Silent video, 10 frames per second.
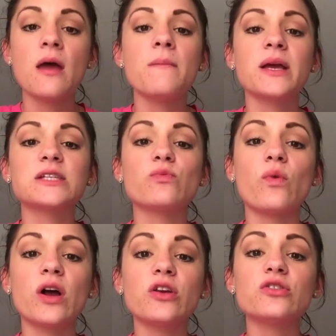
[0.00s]
because
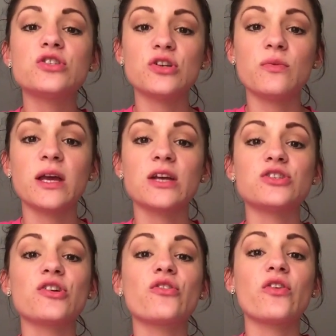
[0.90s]
what you're doing is
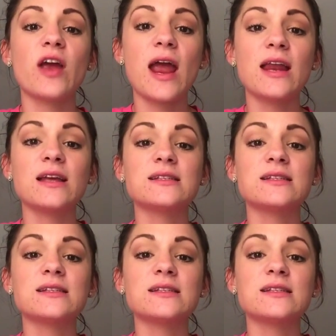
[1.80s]
you're creating